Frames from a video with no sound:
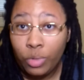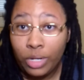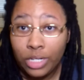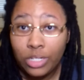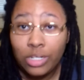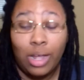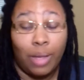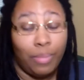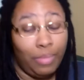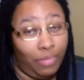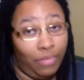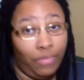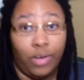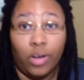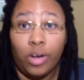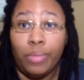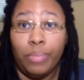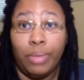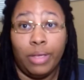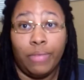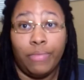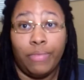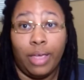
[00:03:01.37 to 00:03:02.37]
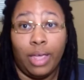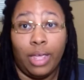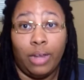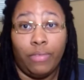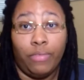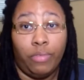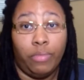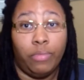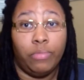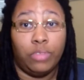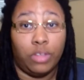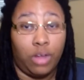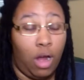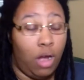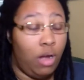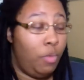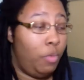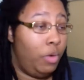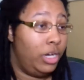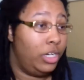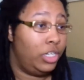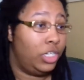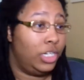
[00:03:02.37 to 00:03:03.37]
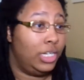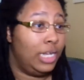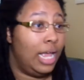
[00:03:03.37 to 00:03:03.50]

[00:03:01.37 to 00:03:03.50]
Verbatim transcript: Witch, I'm a very big fan of Scarlet Witch.